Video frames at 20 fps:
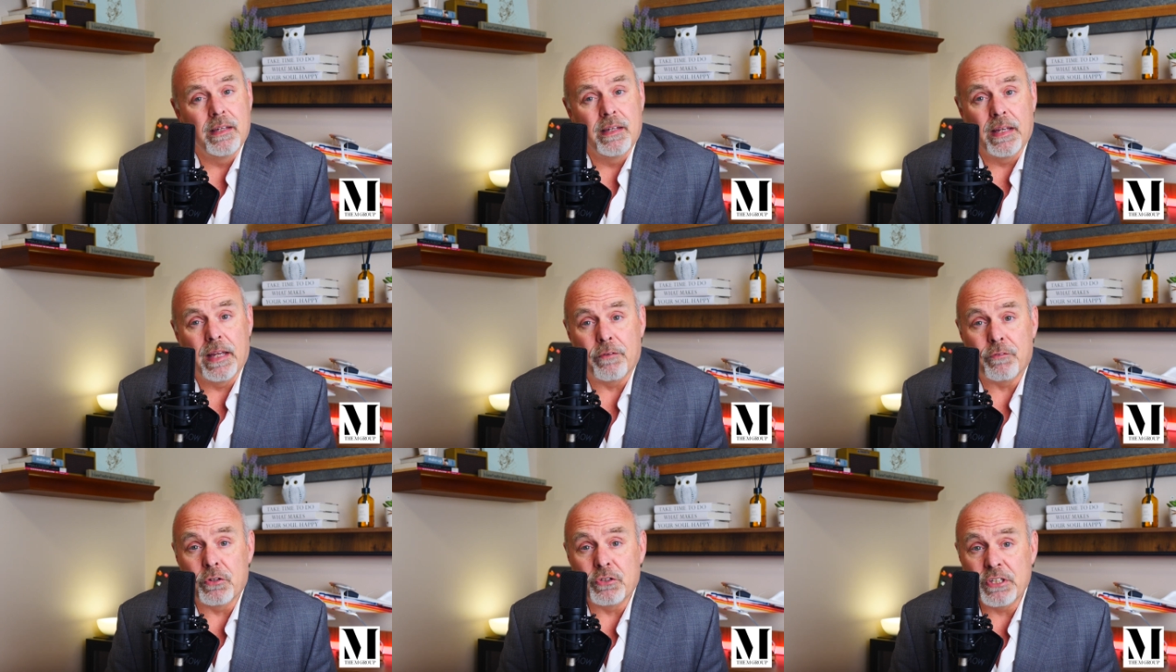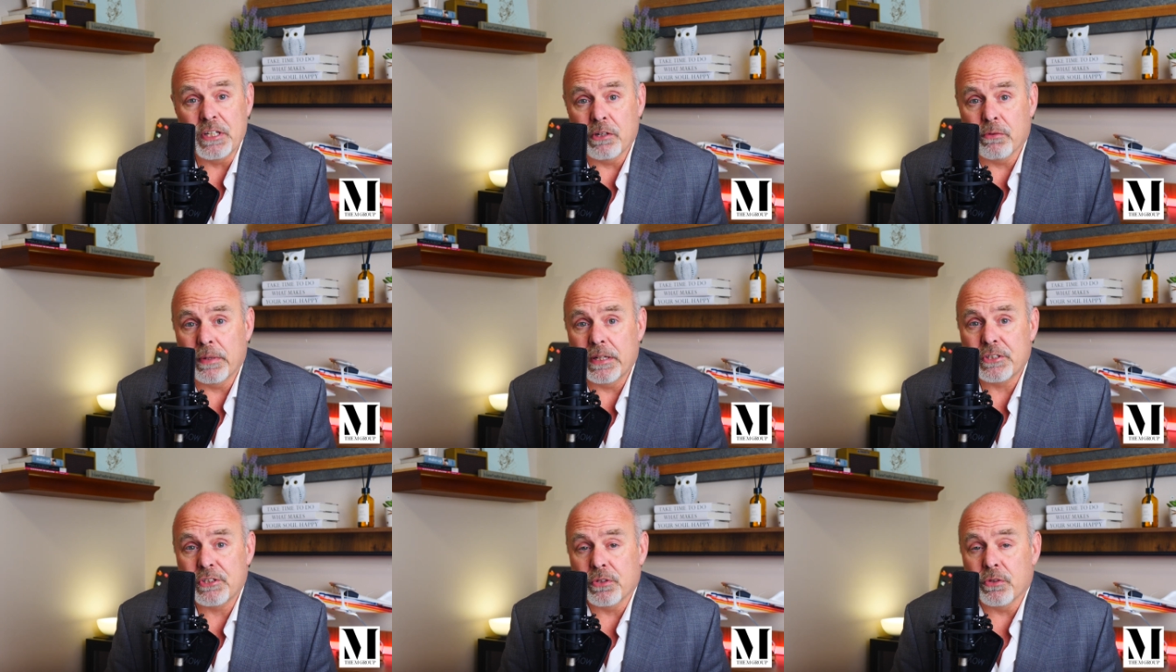if your
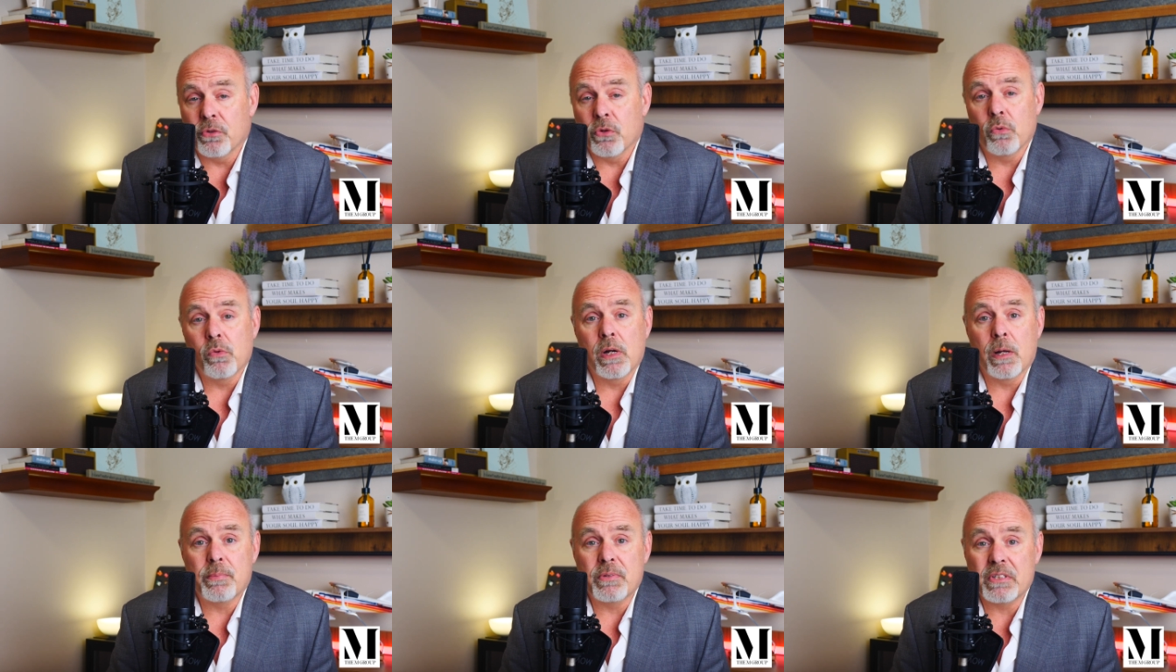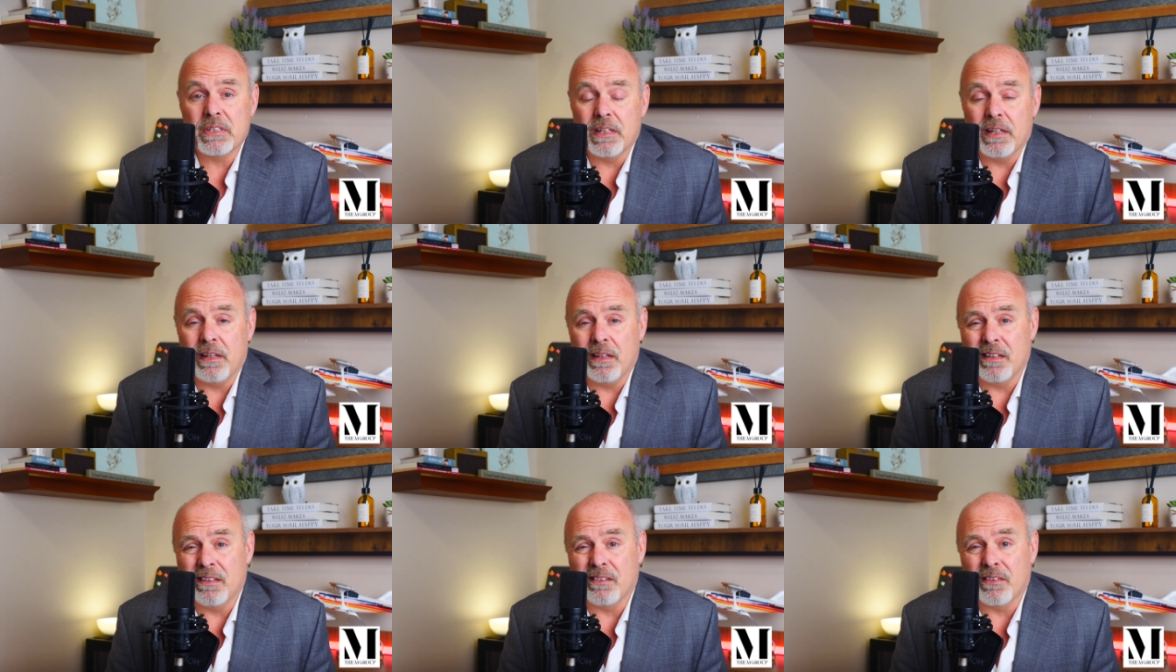generation grew up
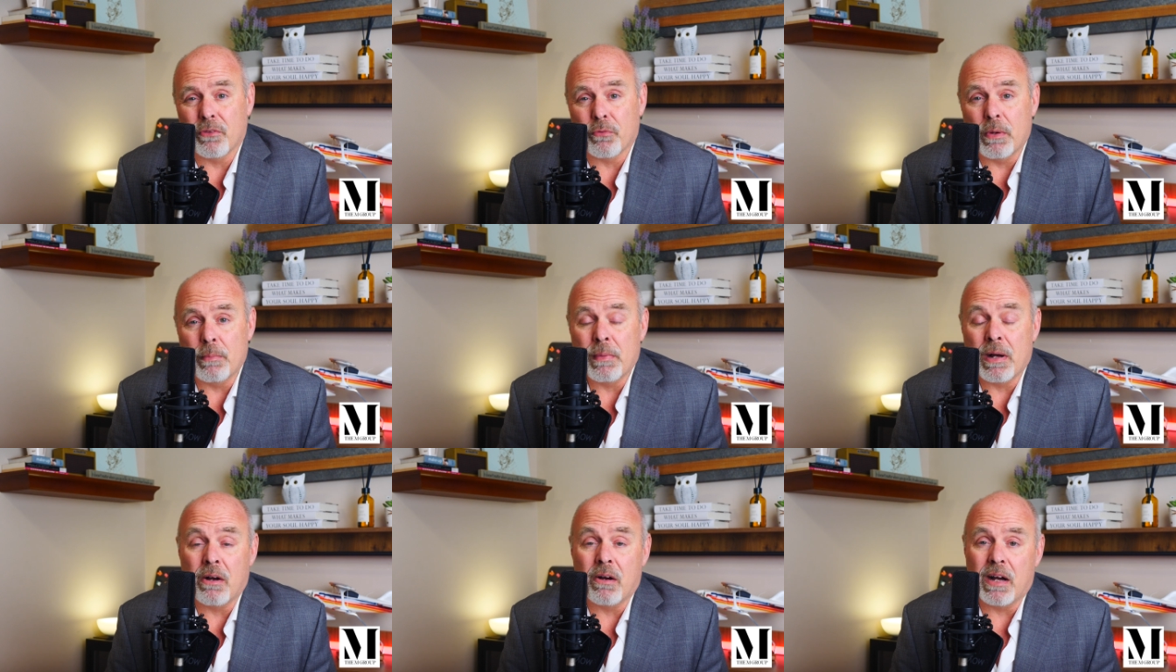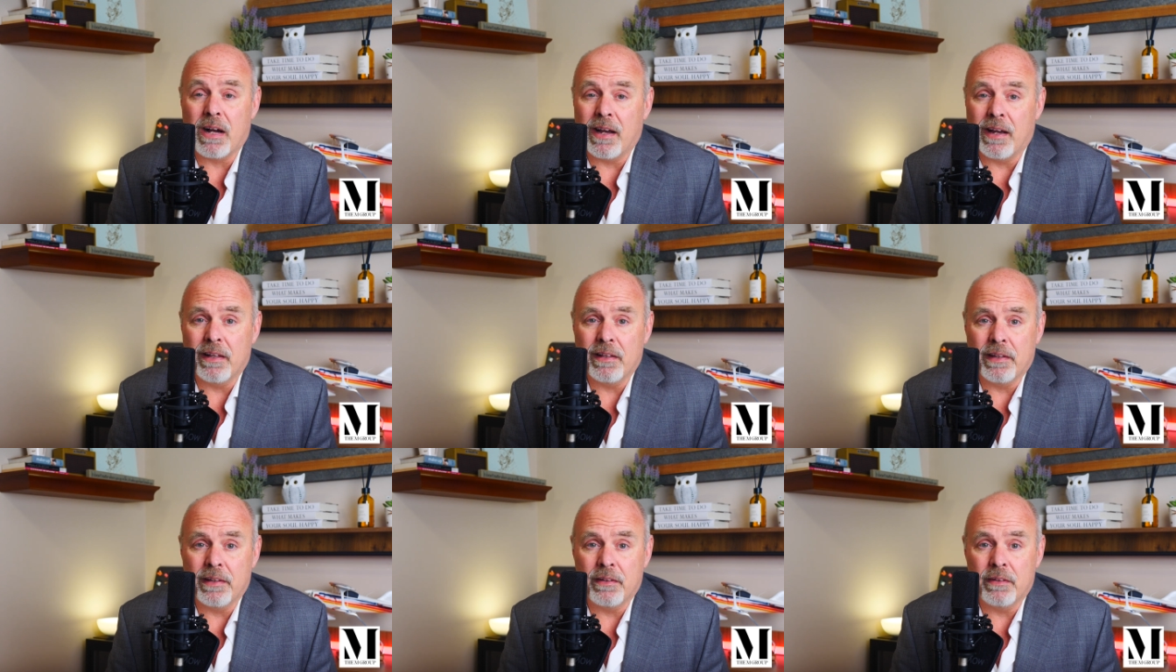seeing Three Mile
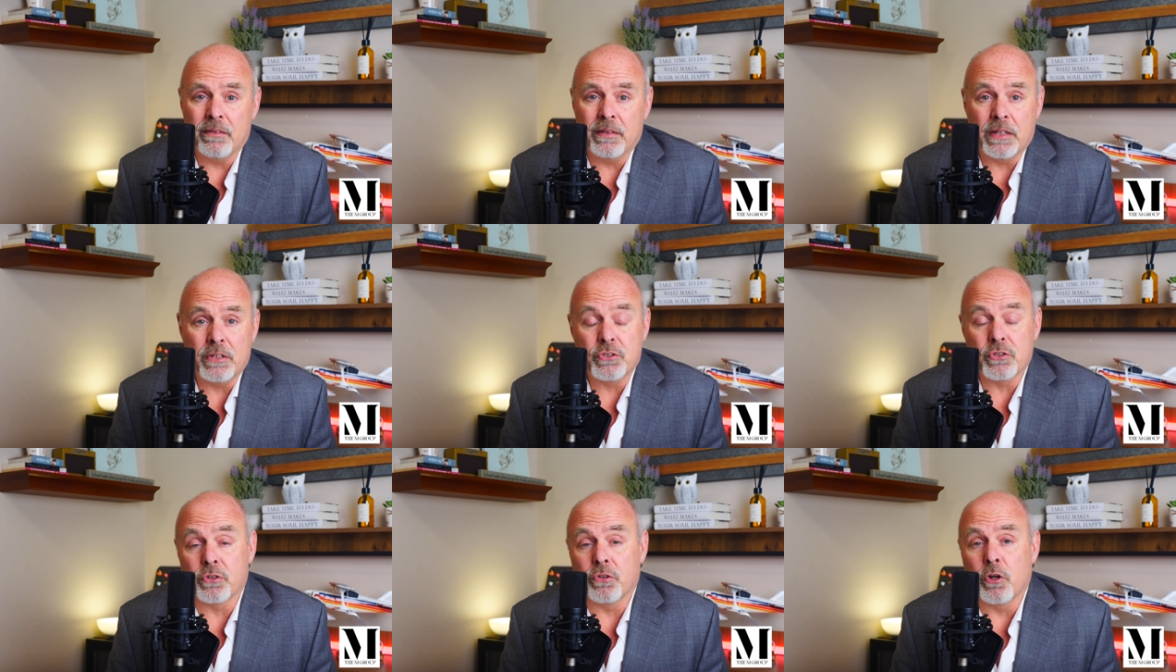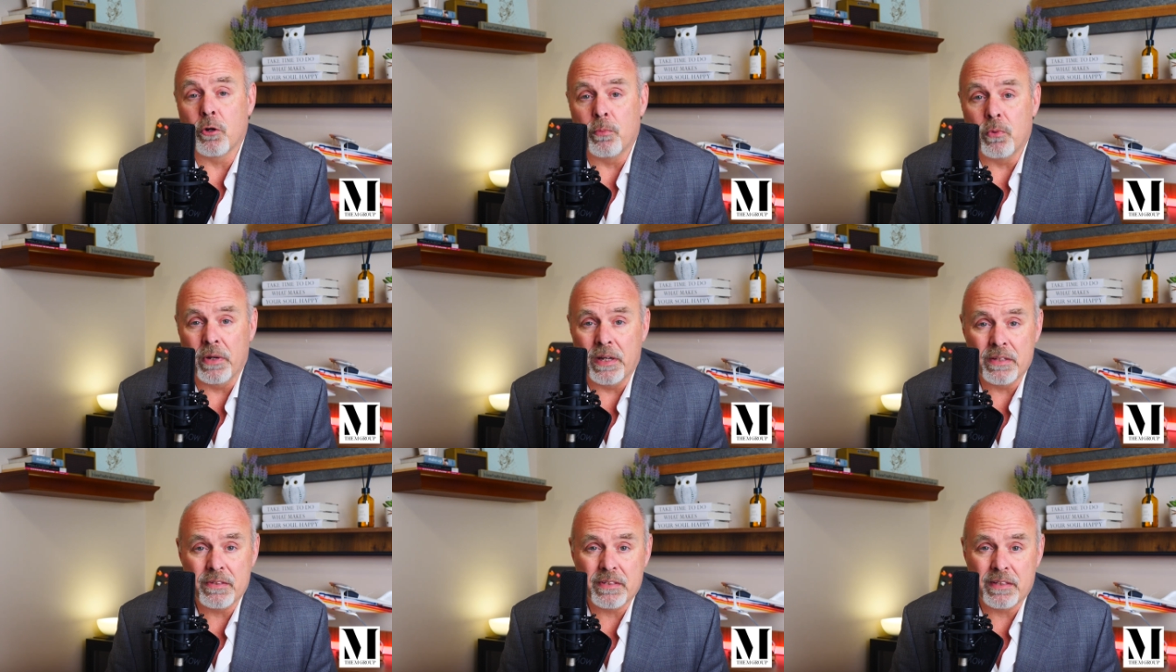Island and
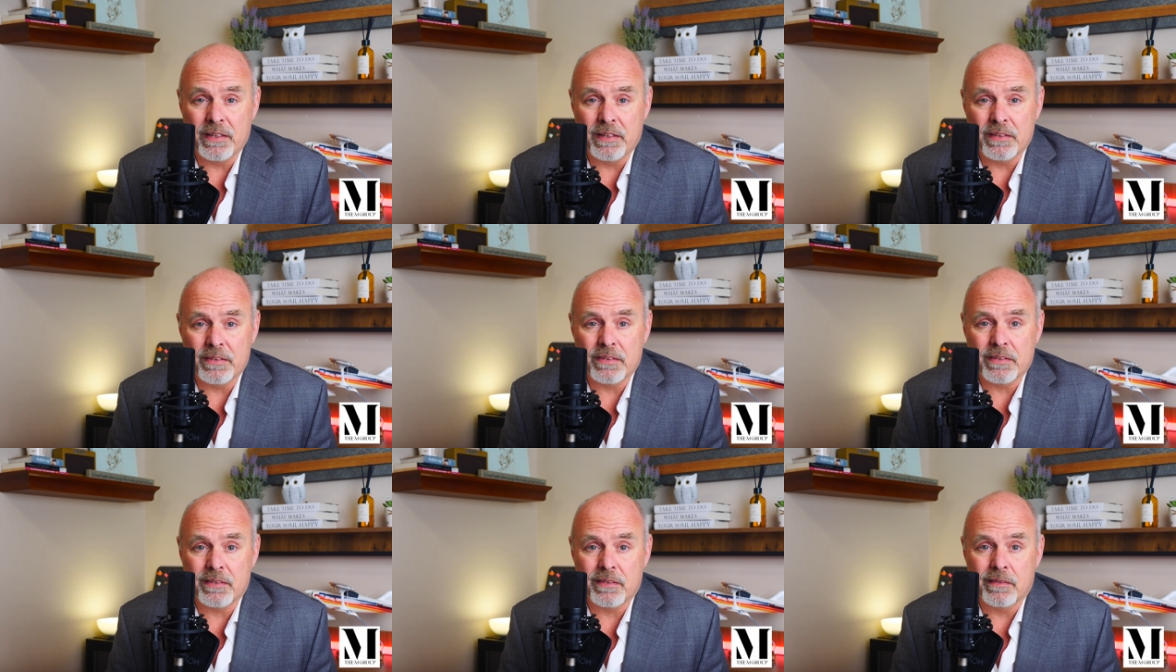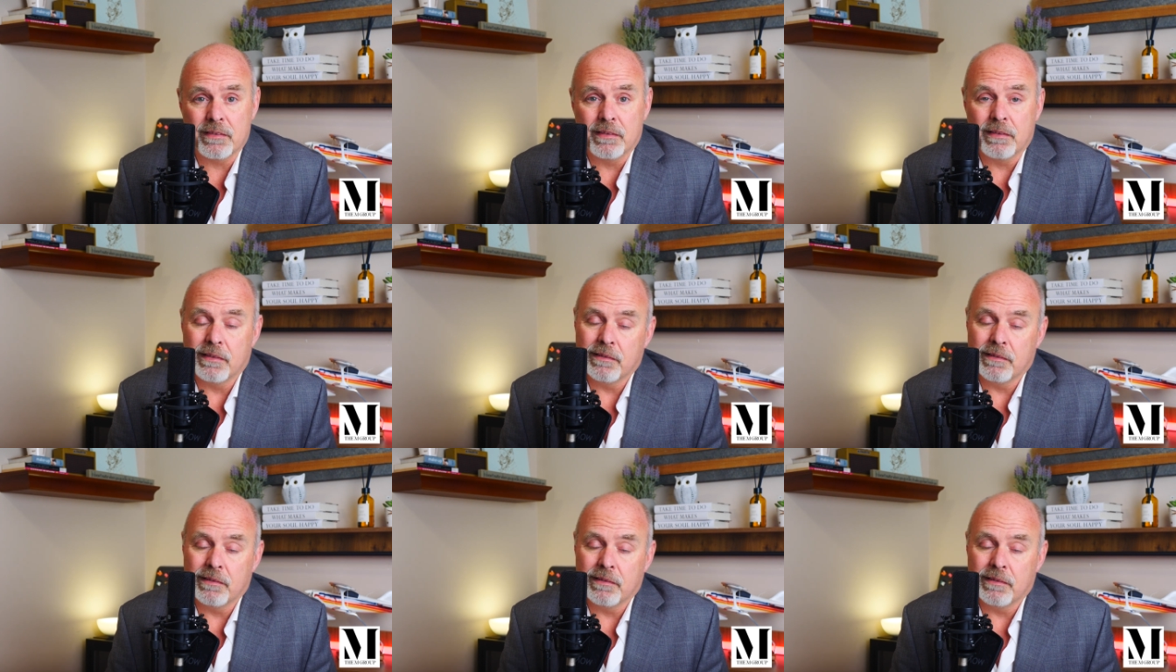Chernobyl incidents,